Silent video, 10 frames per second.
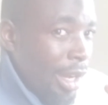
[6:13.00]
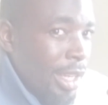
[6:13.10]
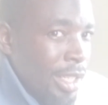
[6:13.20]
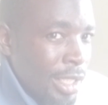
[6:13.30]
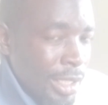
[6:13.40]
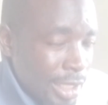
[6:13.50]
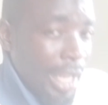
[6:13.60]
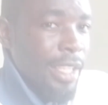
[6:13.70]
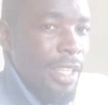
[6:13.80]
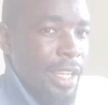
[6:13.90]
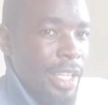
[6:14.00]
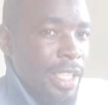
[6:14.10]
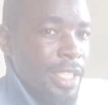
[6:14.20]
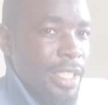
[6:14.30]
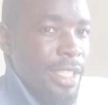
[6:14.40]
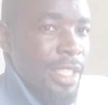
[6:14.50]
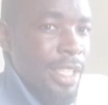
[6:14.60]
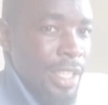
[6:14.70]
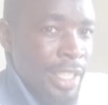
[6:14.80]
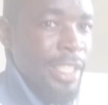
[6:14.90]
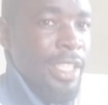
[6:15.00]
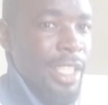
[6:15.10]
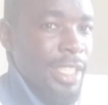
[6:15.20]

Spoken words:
uh, taking the lead, leading